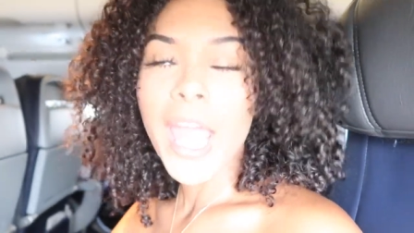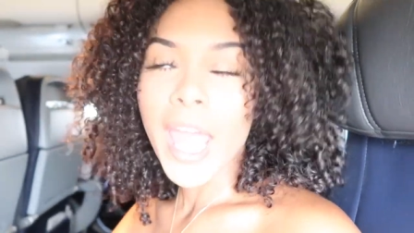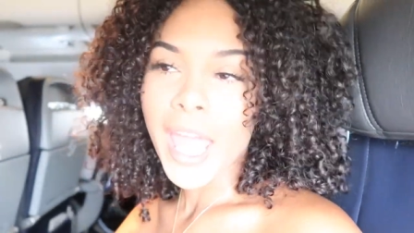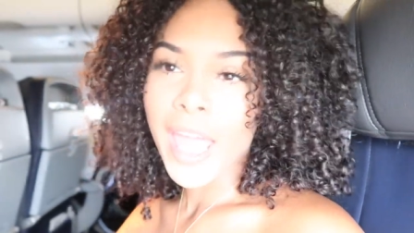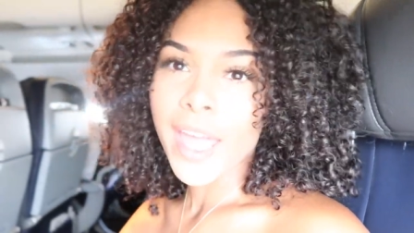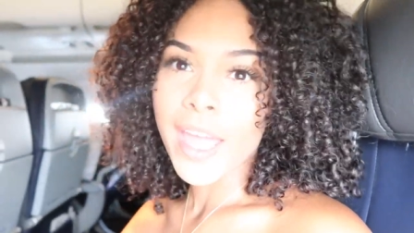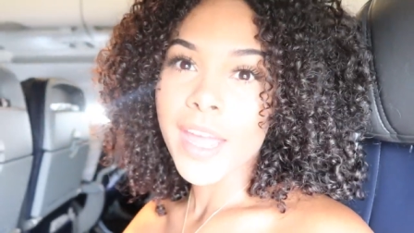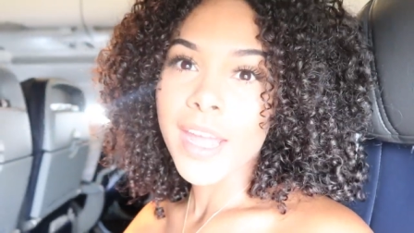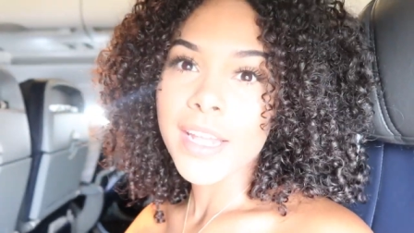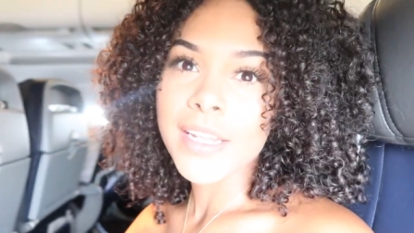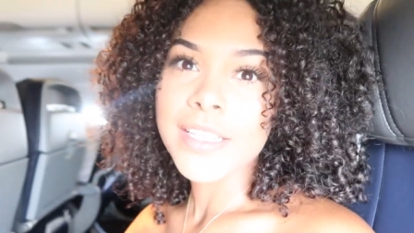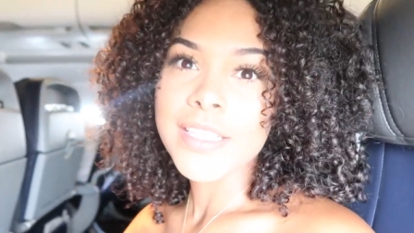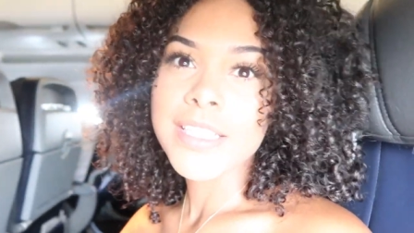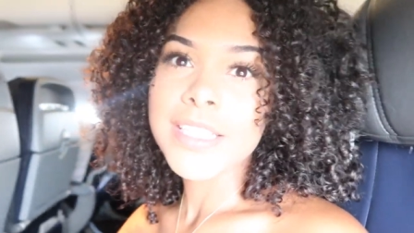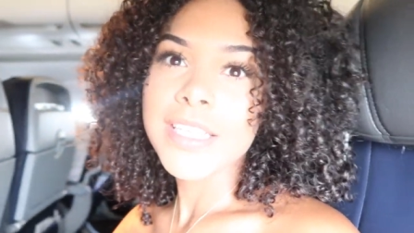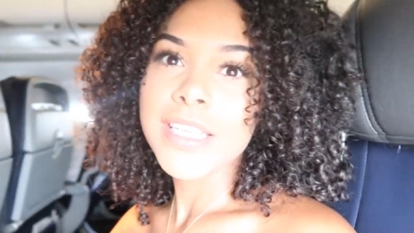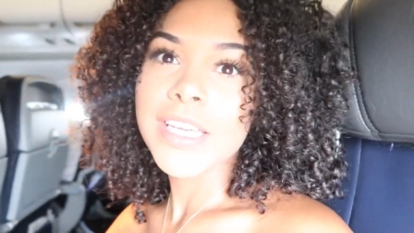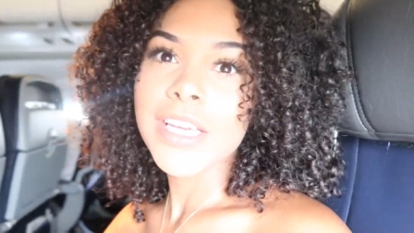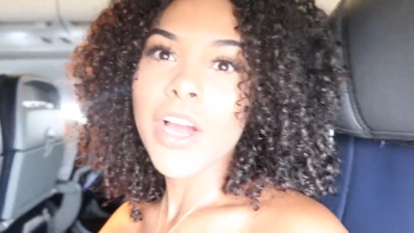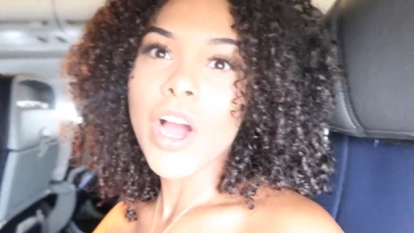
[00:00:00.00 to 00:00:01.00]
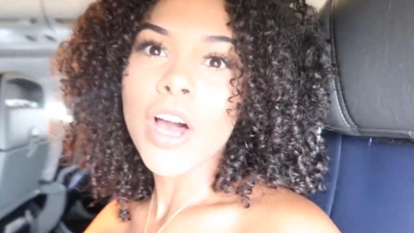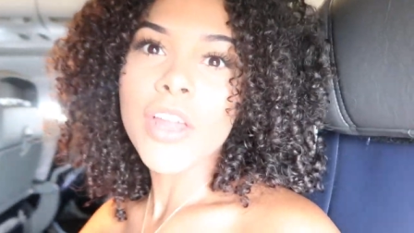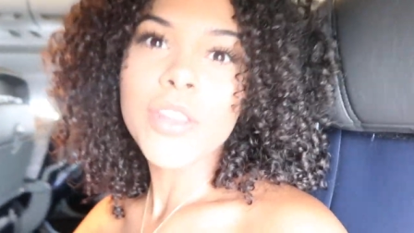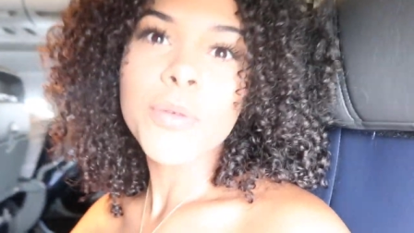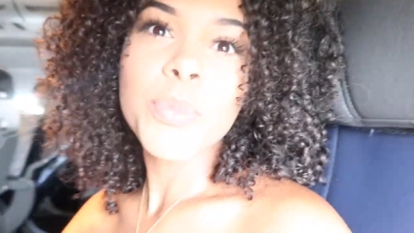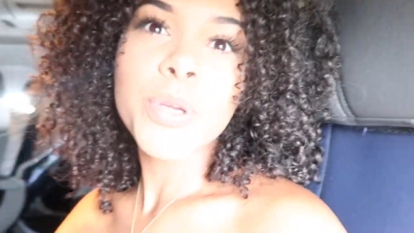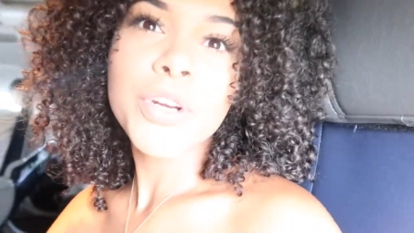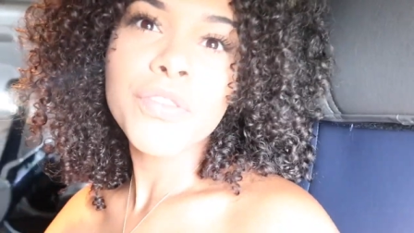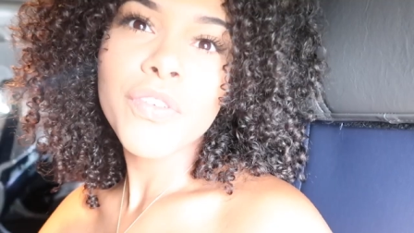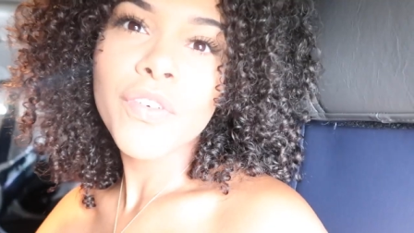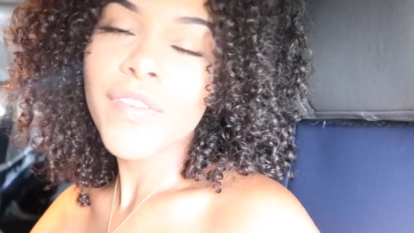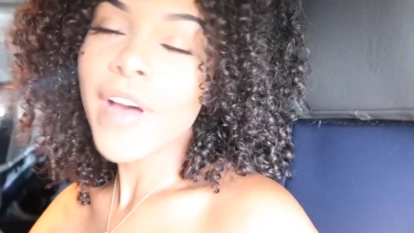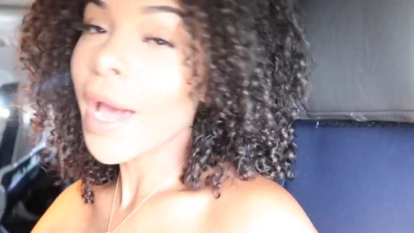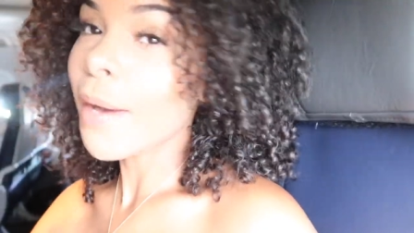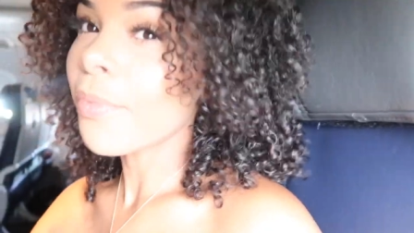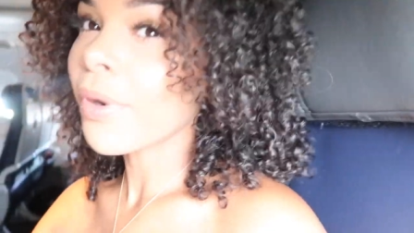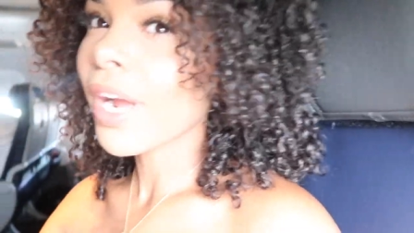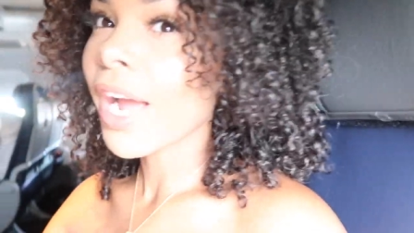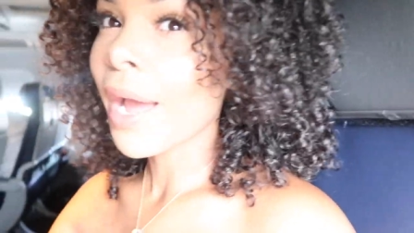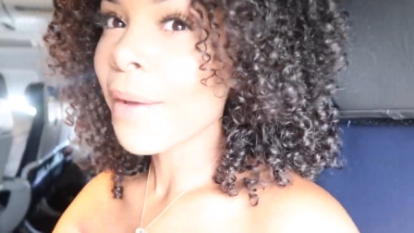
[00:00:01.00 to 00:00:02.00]
and see all the beautiful
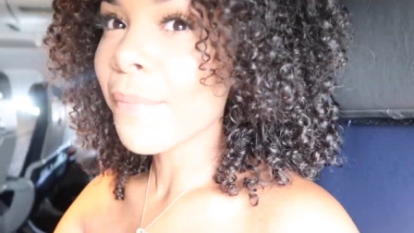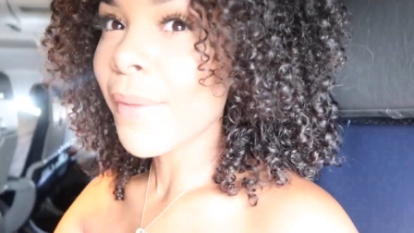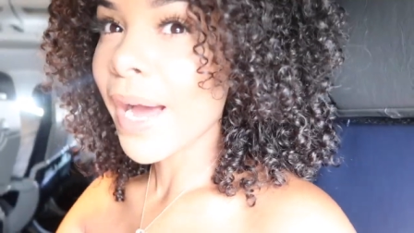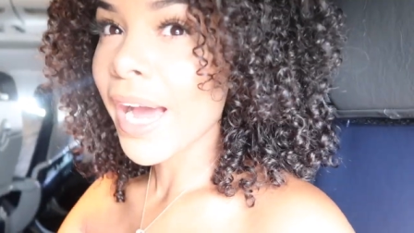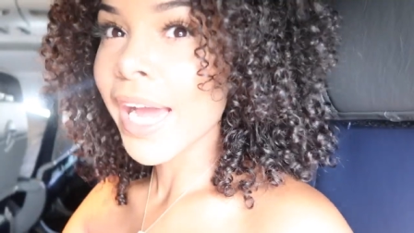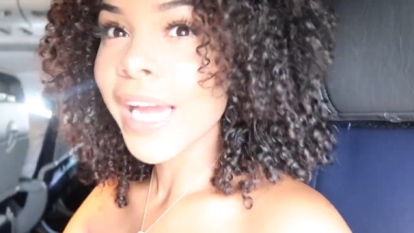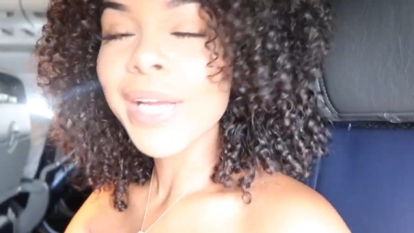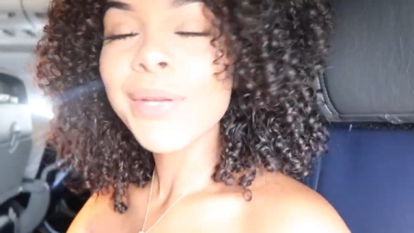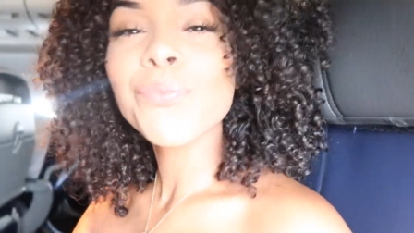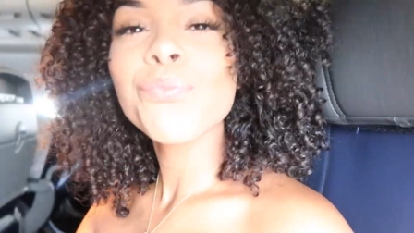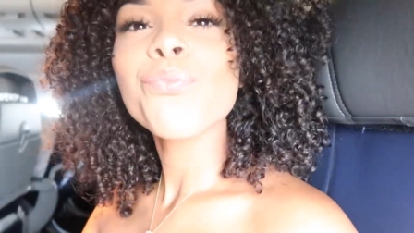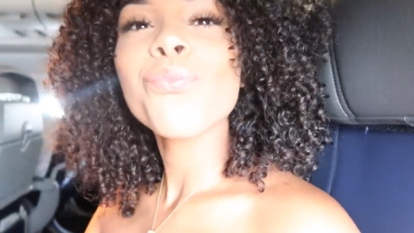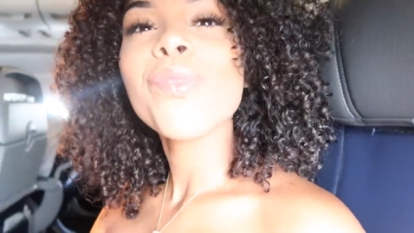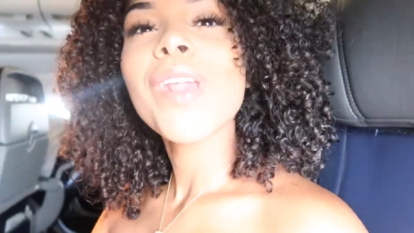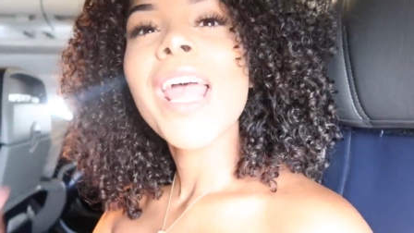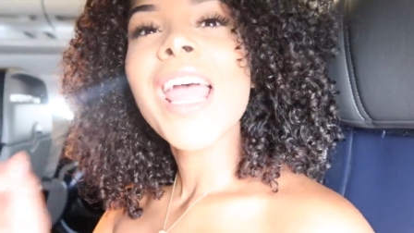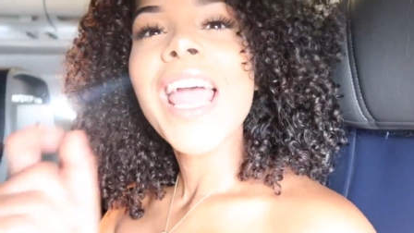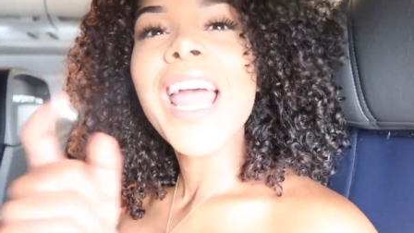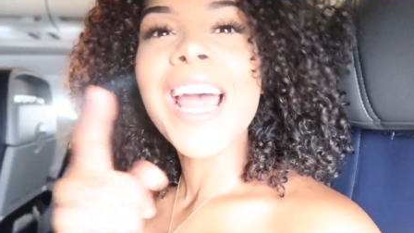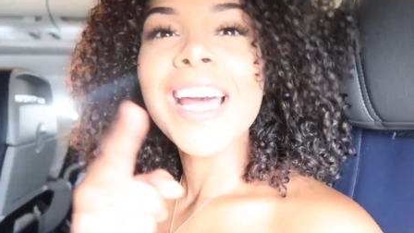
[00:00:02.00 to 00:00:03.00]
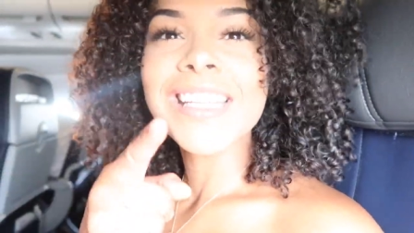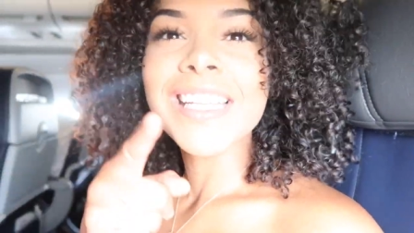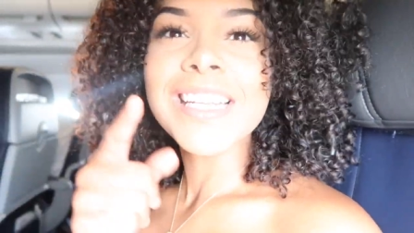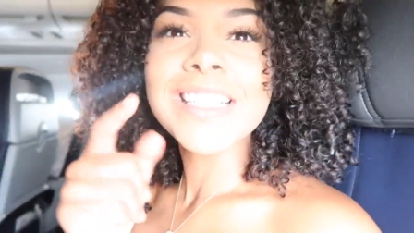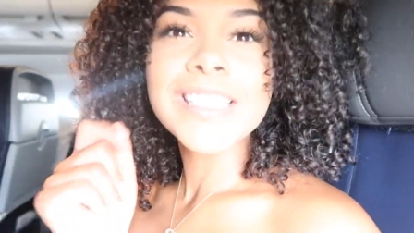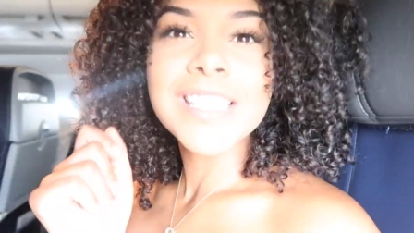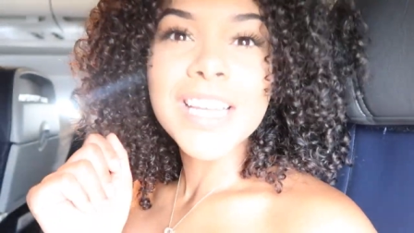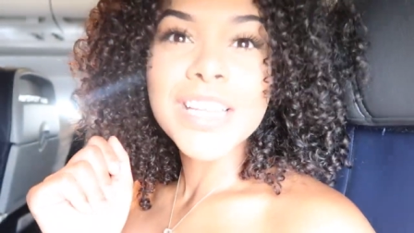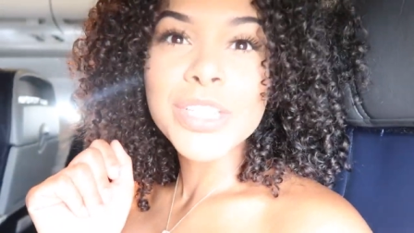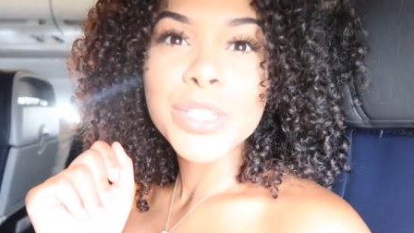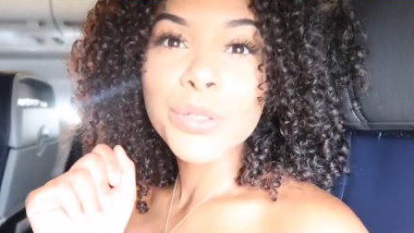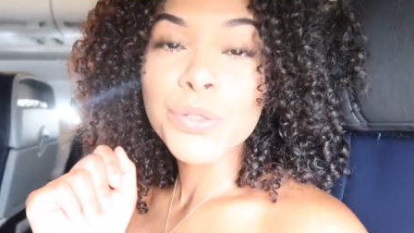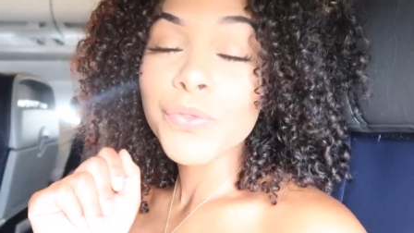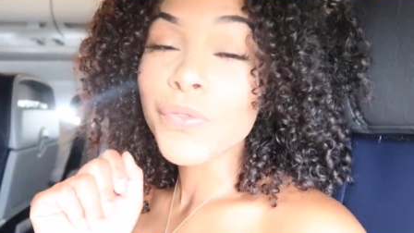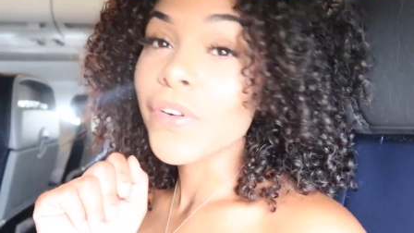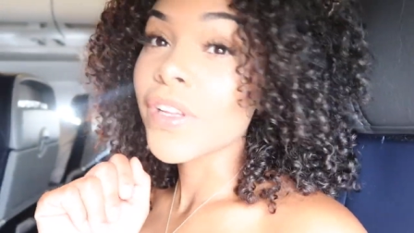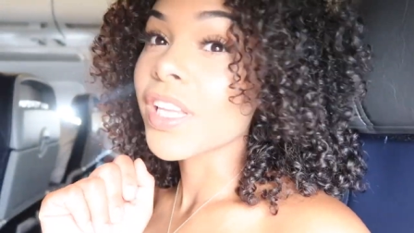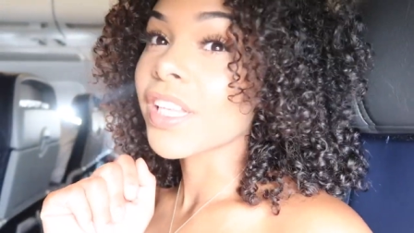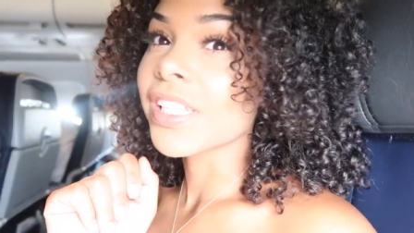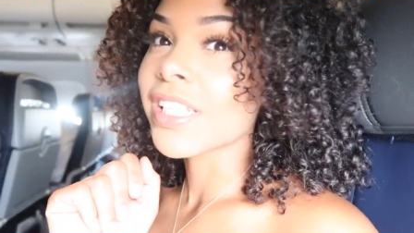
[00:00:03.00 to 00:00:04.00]
fabric I buy and then stay tuned
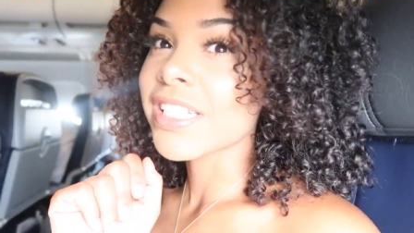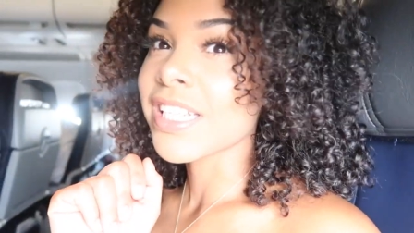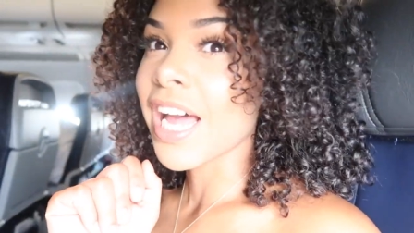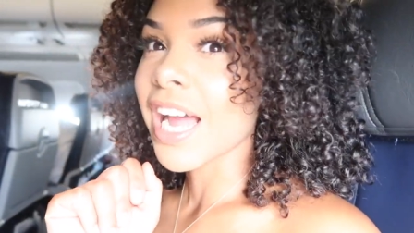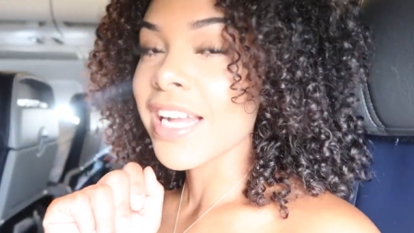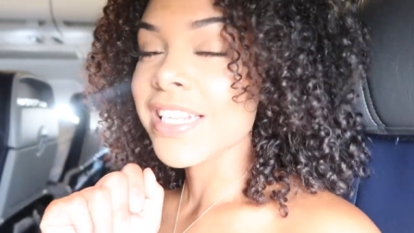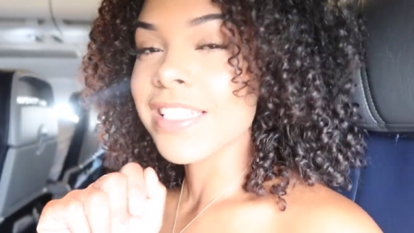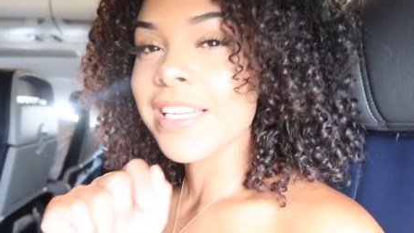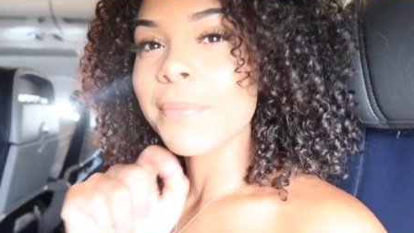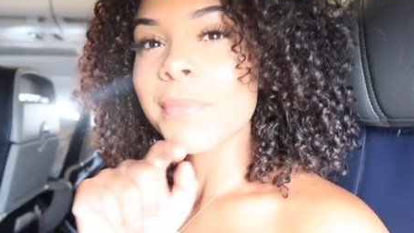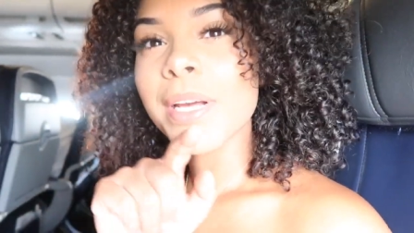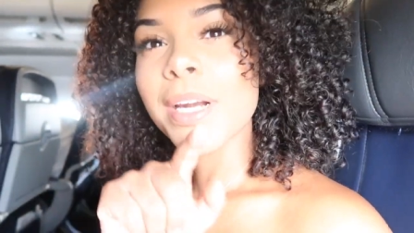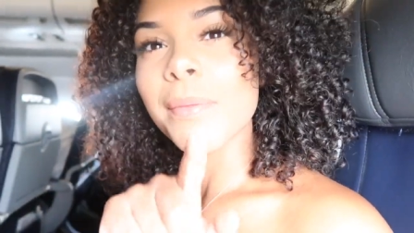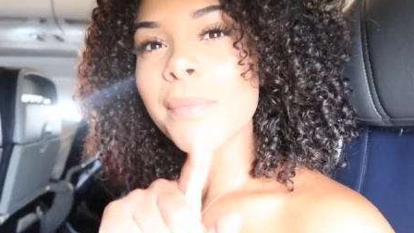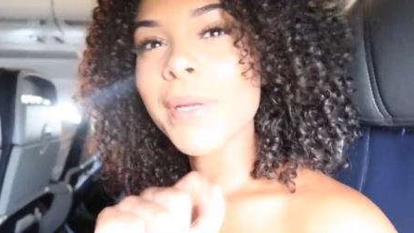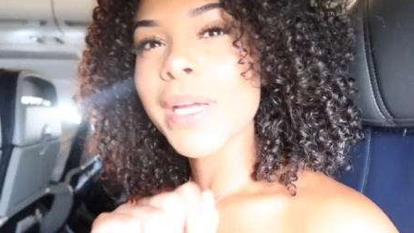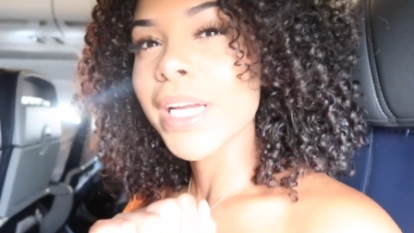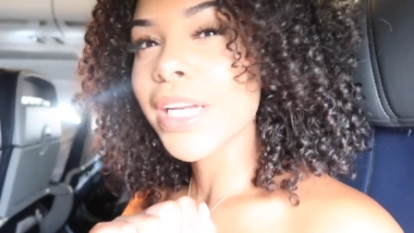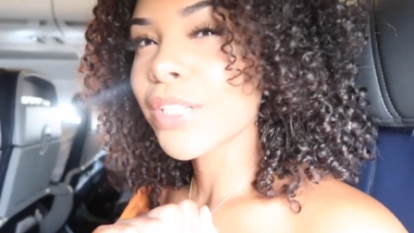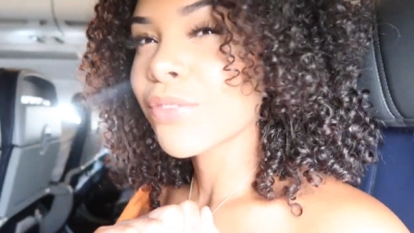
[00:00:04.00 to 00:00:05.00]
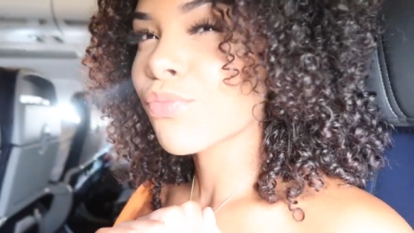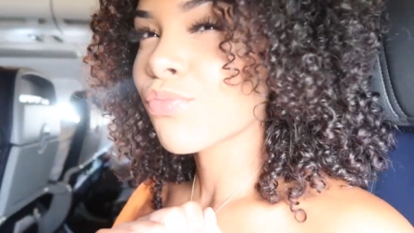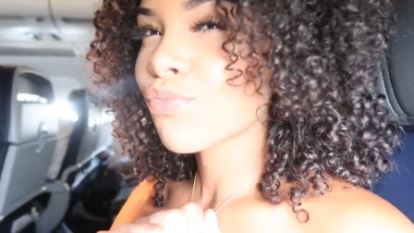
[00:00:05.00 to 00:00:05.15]
for the designs I'm gonna make.